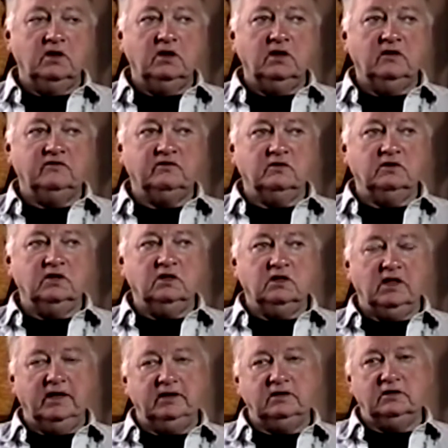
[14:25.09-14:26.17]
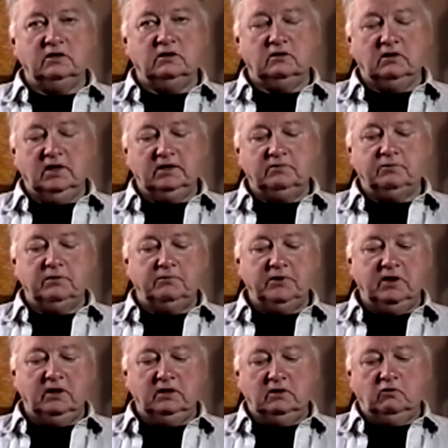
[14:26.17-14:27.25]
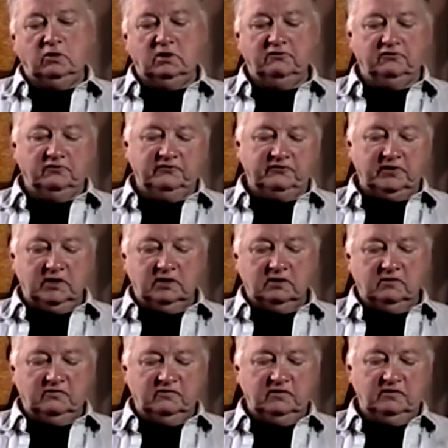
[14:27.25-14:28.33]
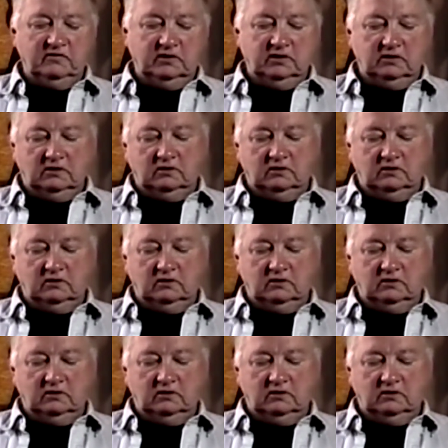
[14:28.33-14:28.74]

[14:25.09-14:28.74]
It's a little like like preparing a wonderful steak and seasoning it